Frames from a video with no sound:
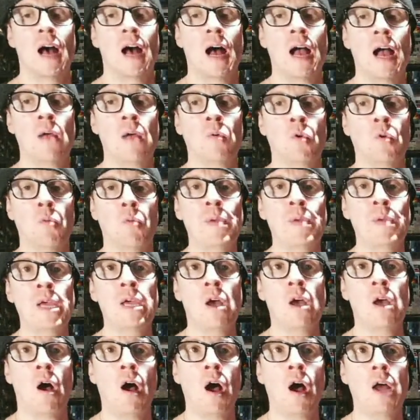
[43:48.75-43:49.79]
I will
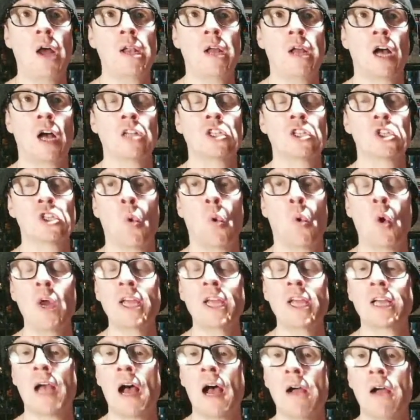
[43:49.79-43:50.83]
be on a
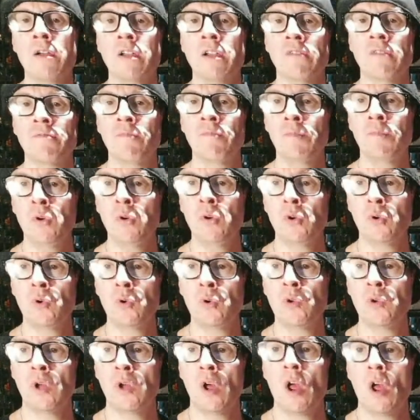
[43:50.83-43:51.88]
toy kind of
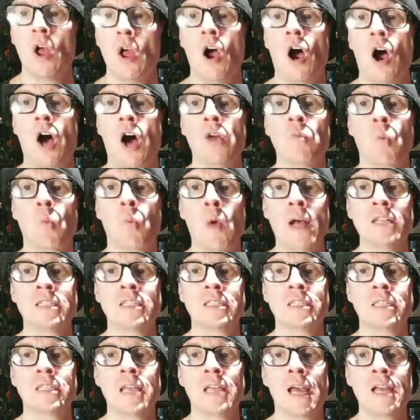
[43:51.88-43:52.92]
mood on
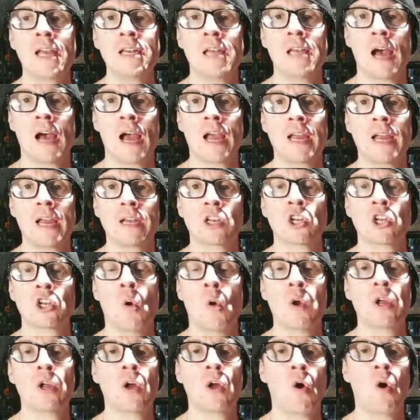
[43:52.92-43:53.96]
Wednesday night,
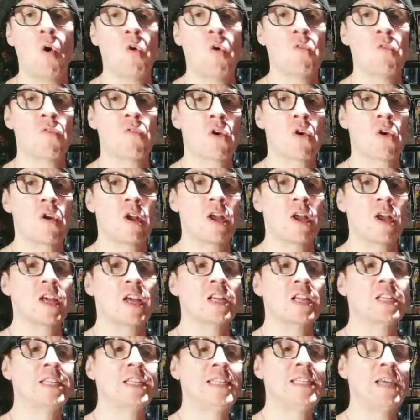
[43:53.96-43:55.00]
going over
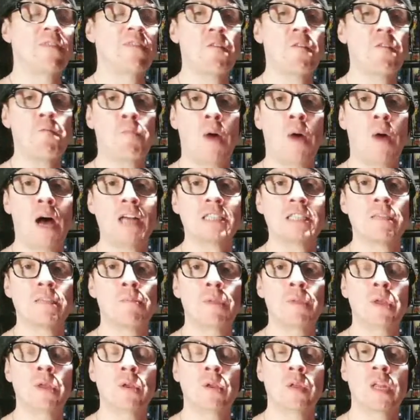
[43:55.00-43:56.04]
different
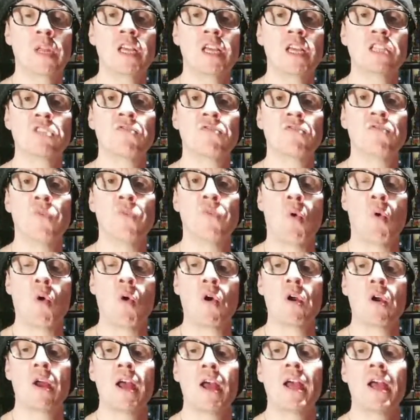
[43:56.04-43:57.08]
possibilities
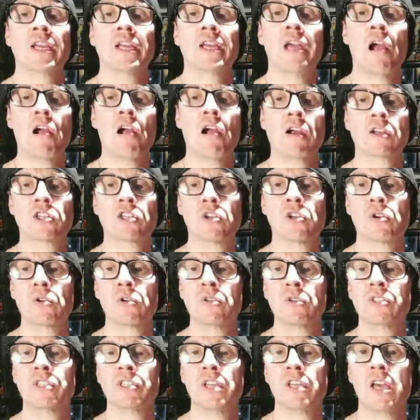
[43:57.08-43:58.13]
for
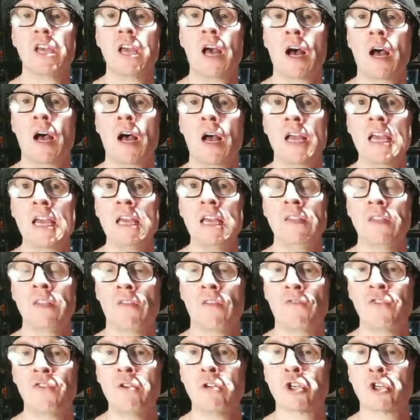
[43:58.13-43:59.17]
characters in the
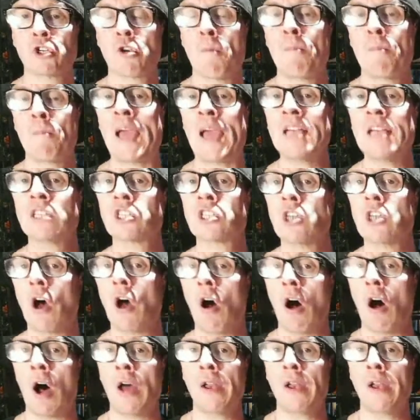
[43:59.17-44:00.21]
future based
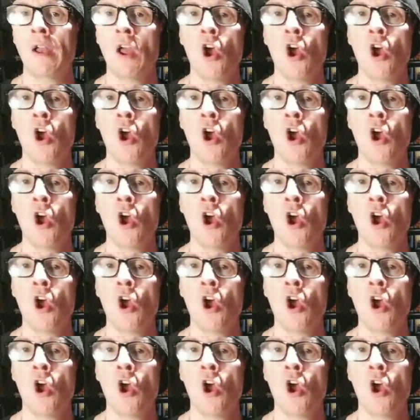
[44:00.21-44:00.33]
on